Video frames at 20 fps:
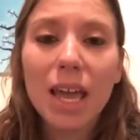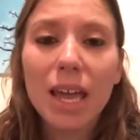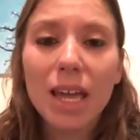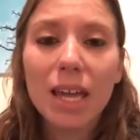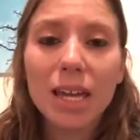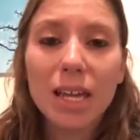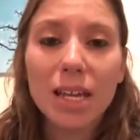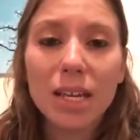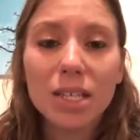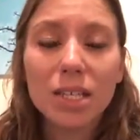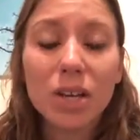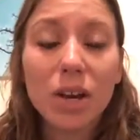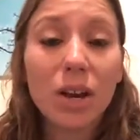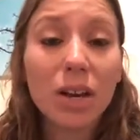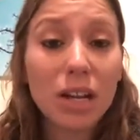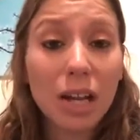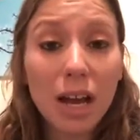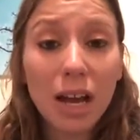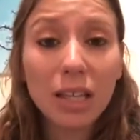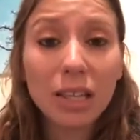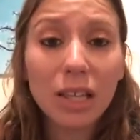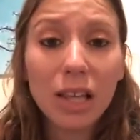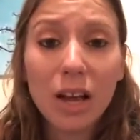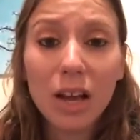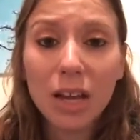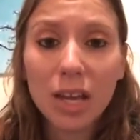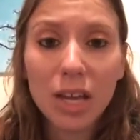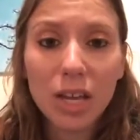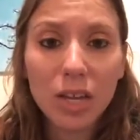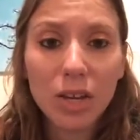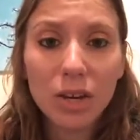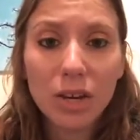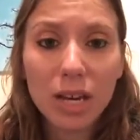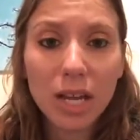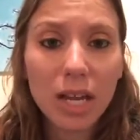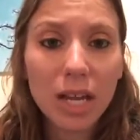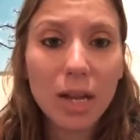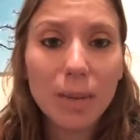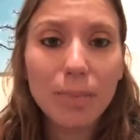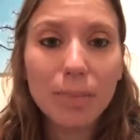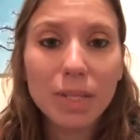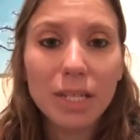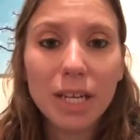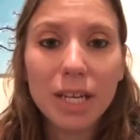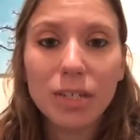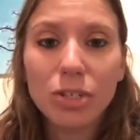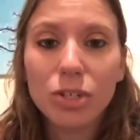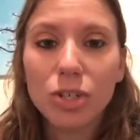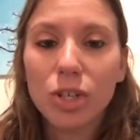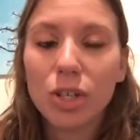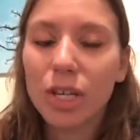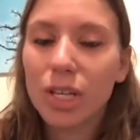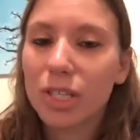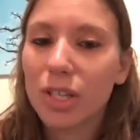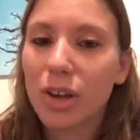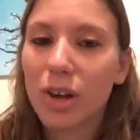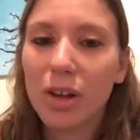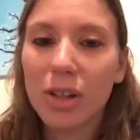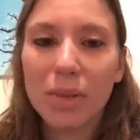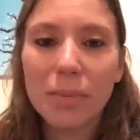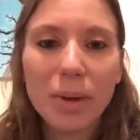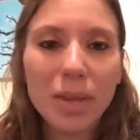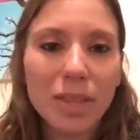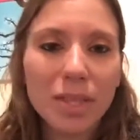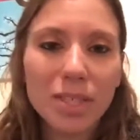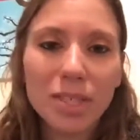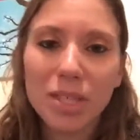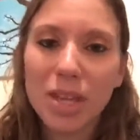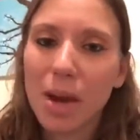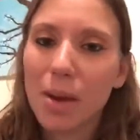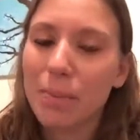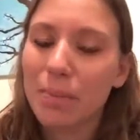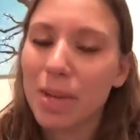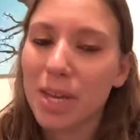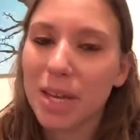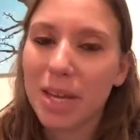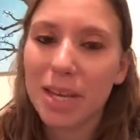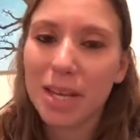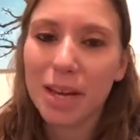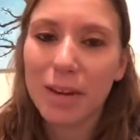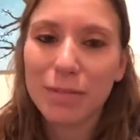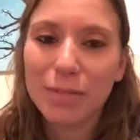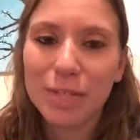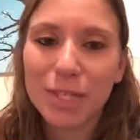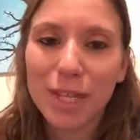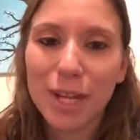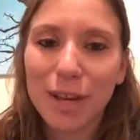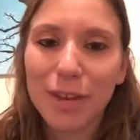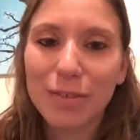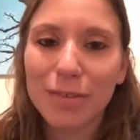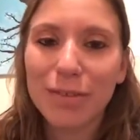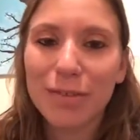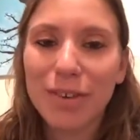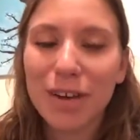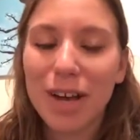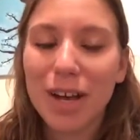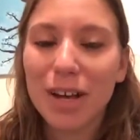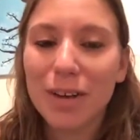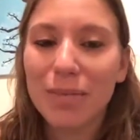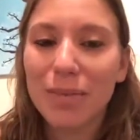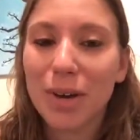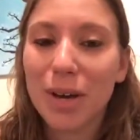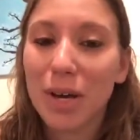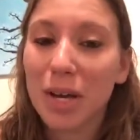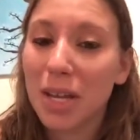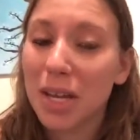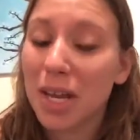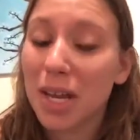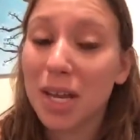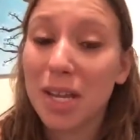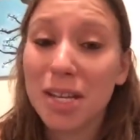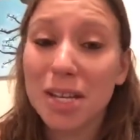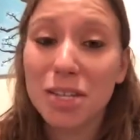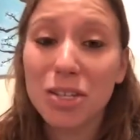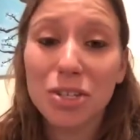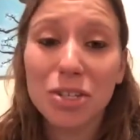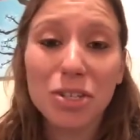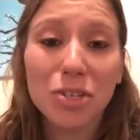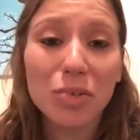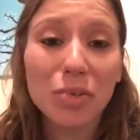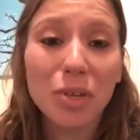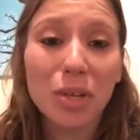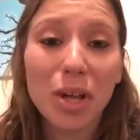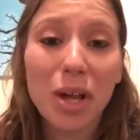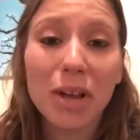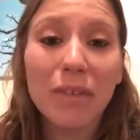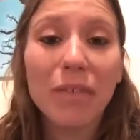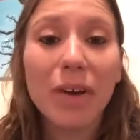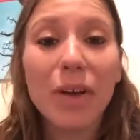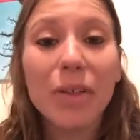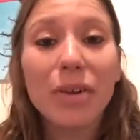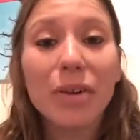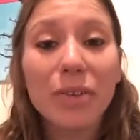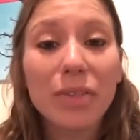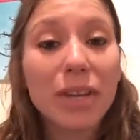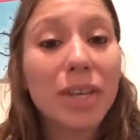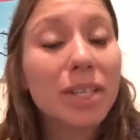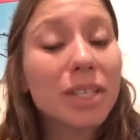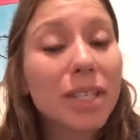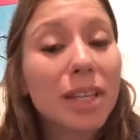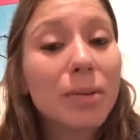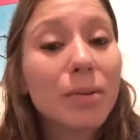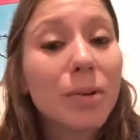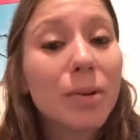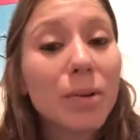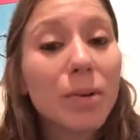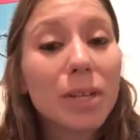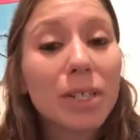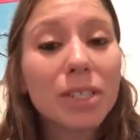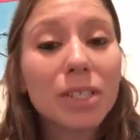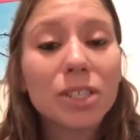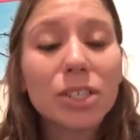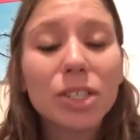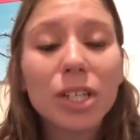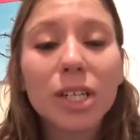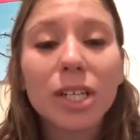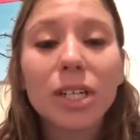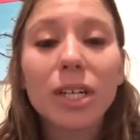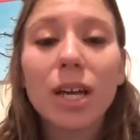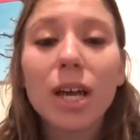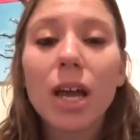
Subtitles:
It is on unlocking your income potential. It's all about this not being enough stuff, in addition to a lot of other things that I'm going to share.